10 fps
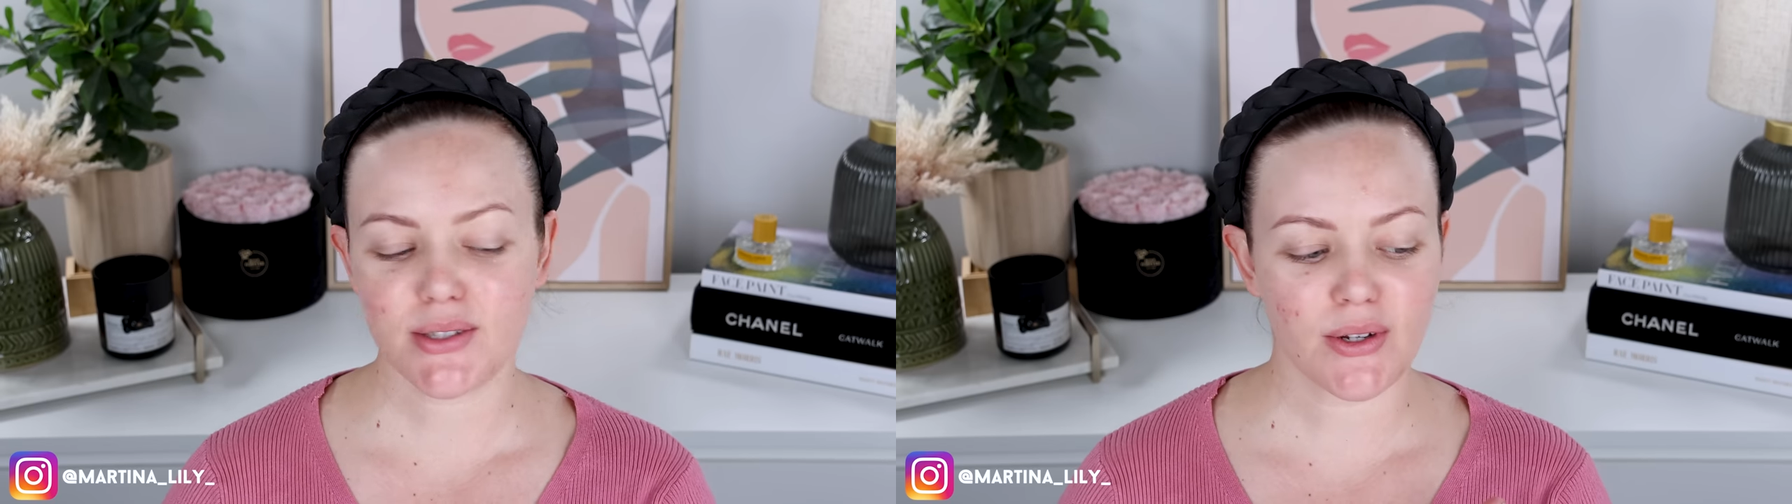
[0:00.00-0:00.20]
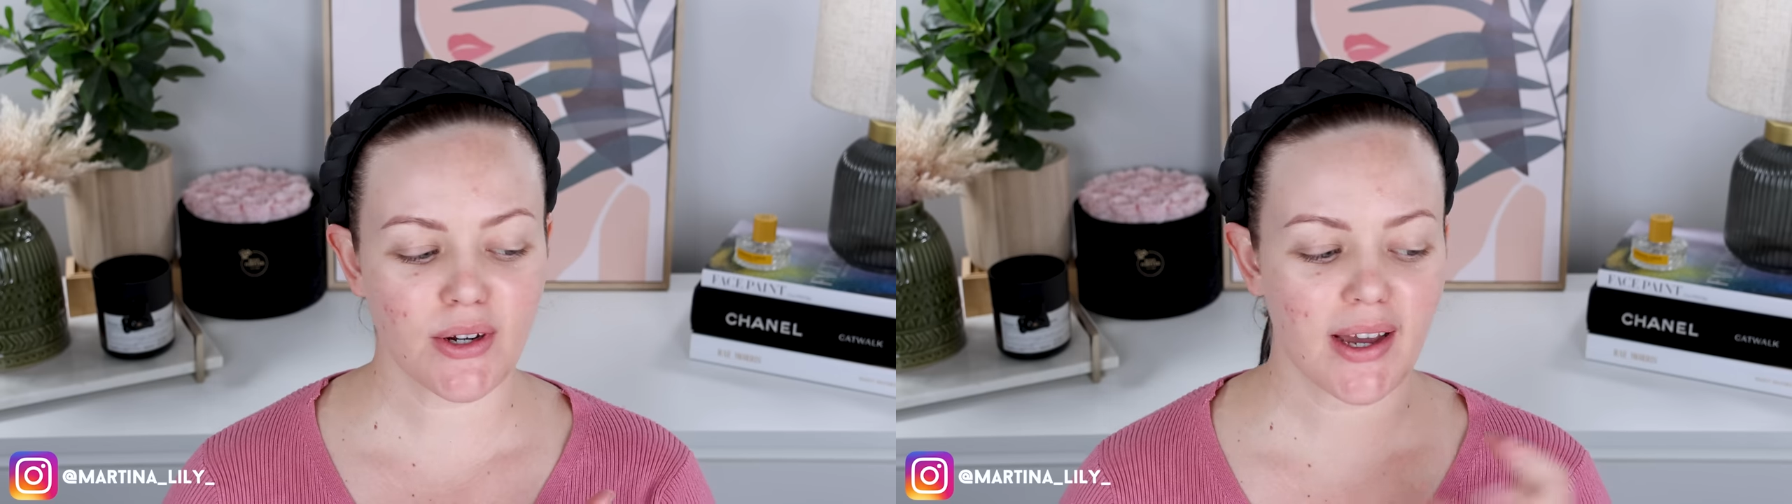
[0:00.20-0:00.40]

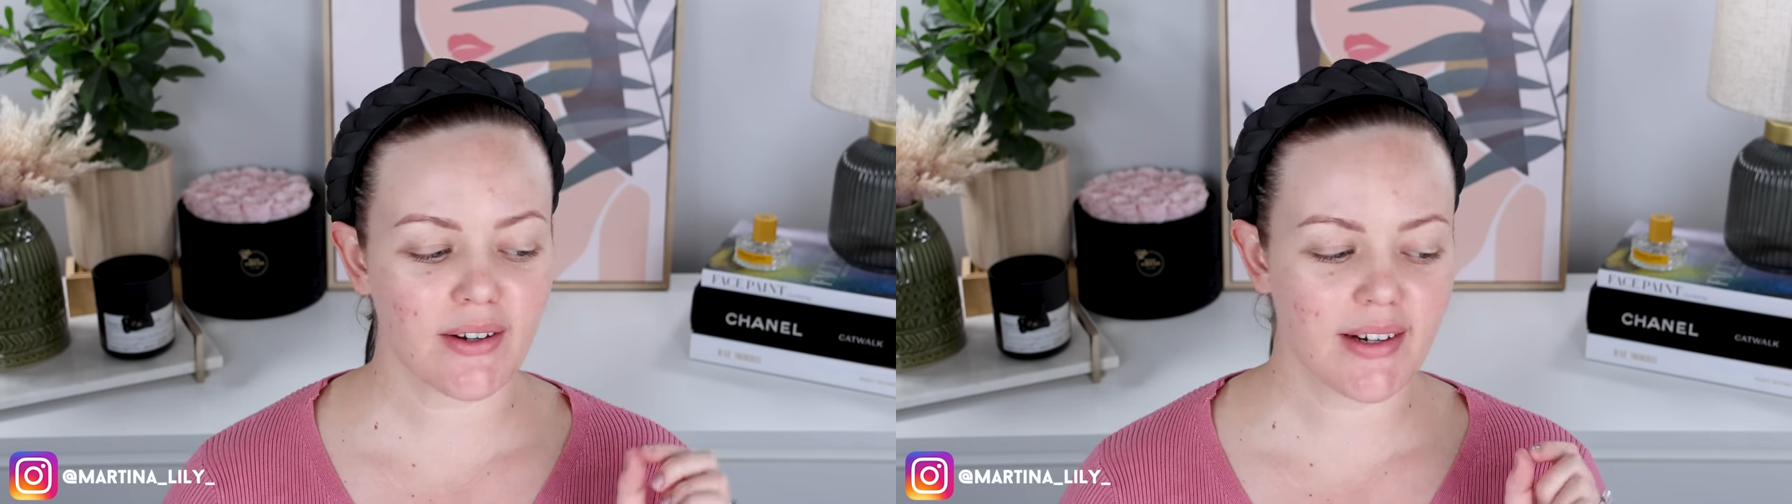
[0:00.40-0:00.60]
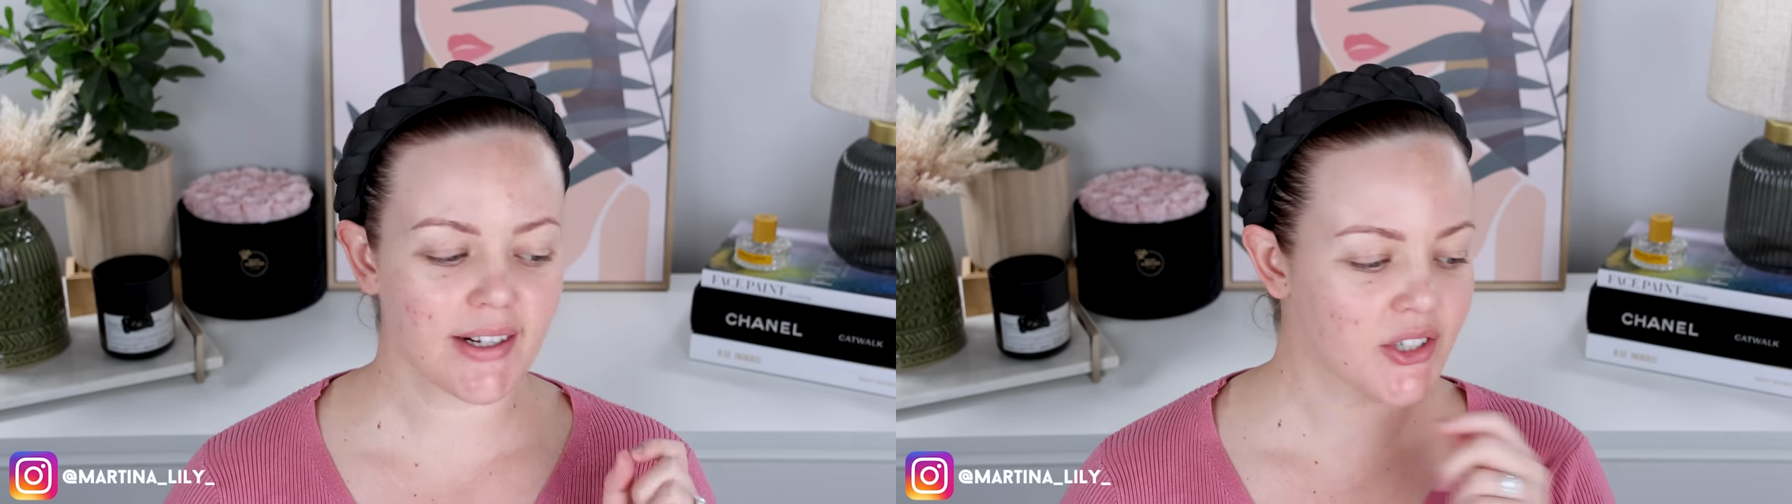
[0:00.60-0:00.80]
so I
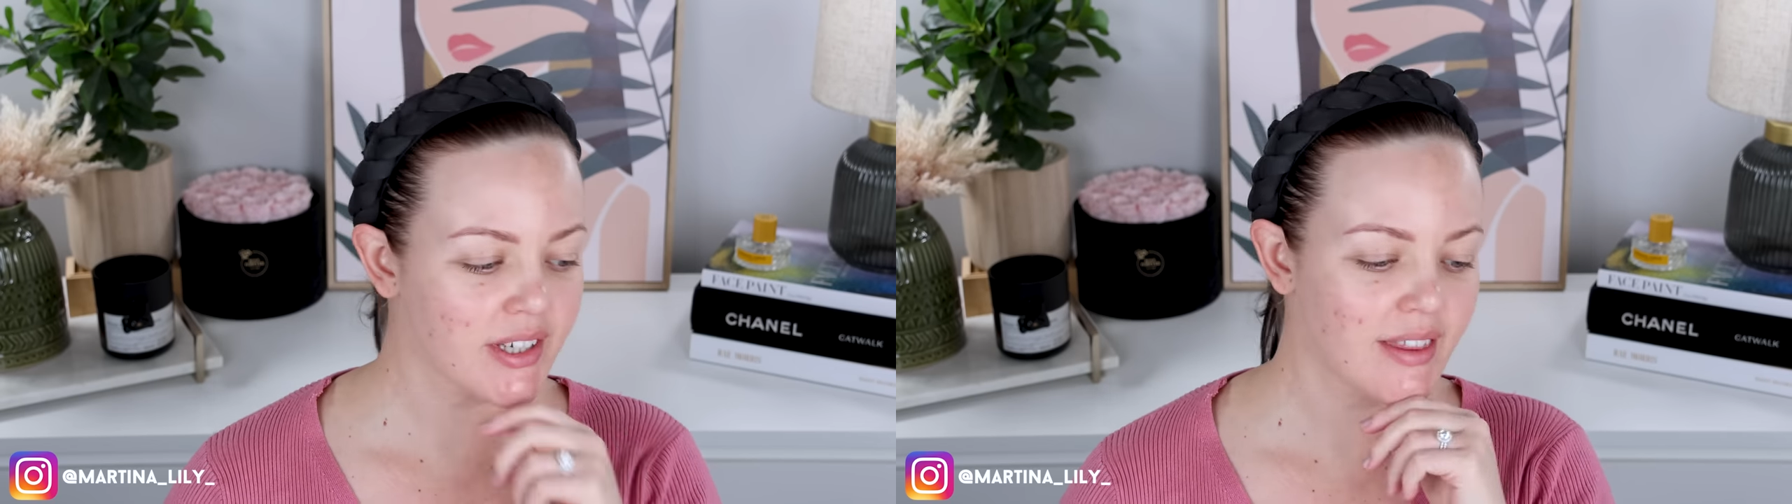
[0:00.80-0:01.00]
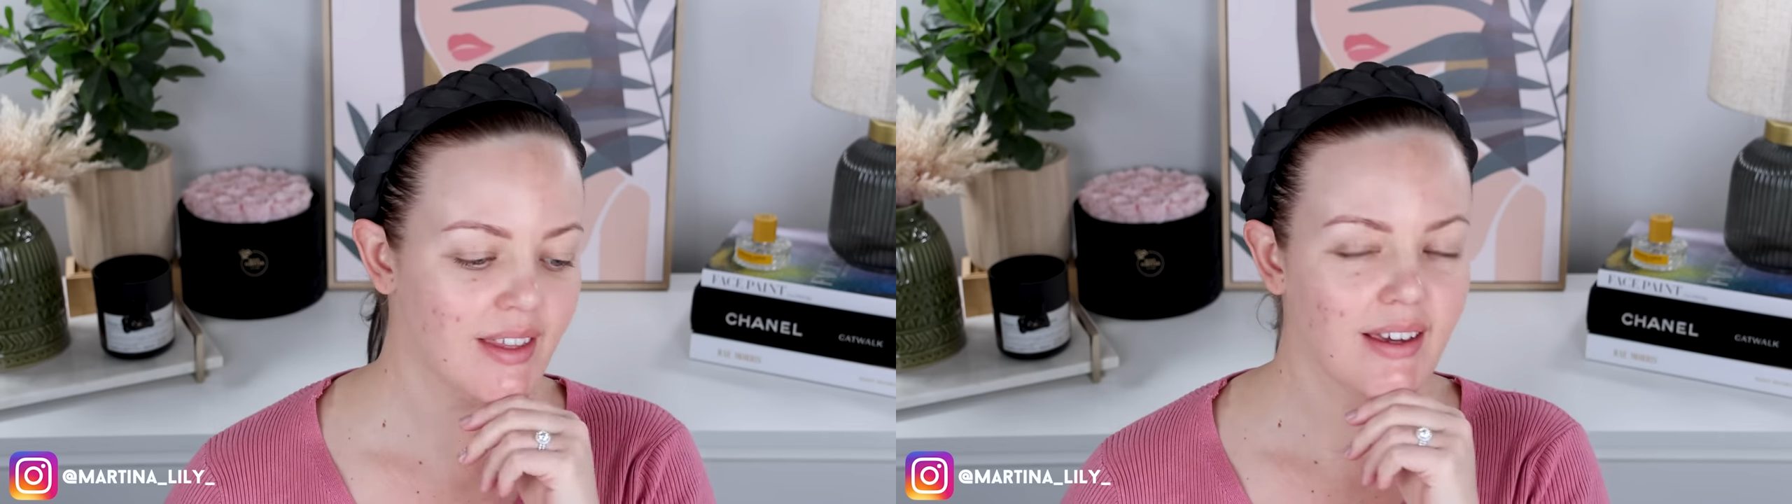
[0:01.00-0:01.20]
don't
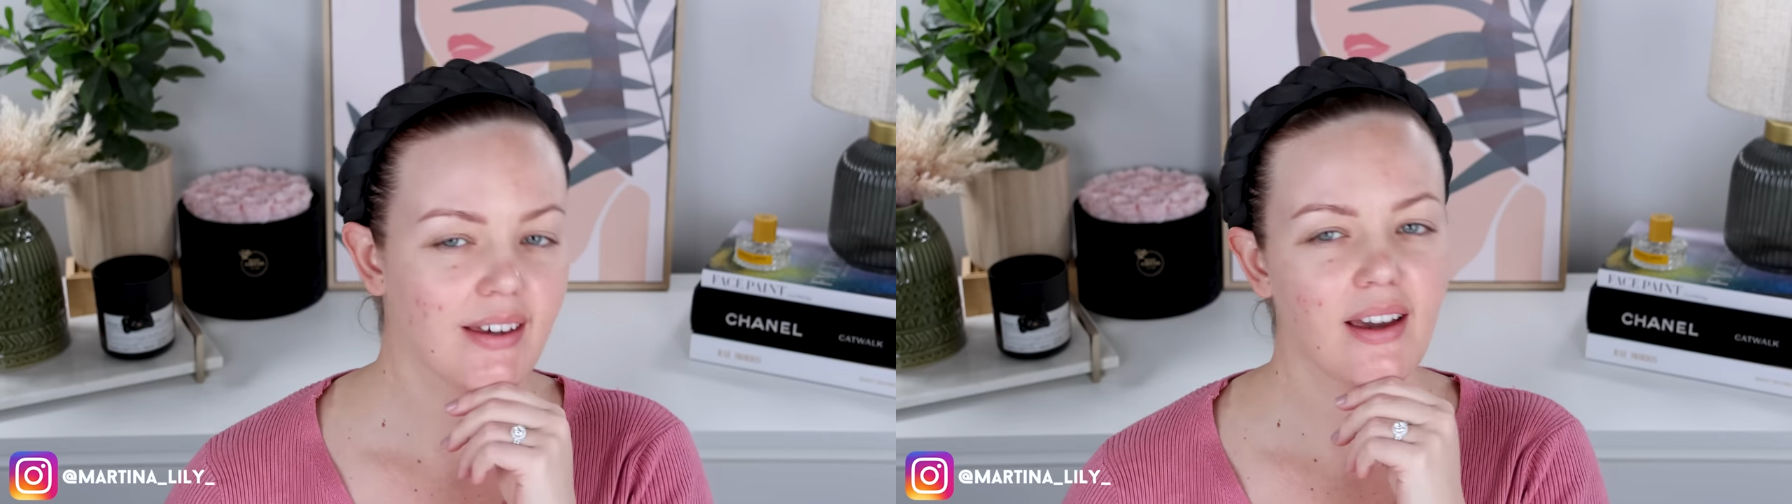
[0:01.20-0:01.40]
actually think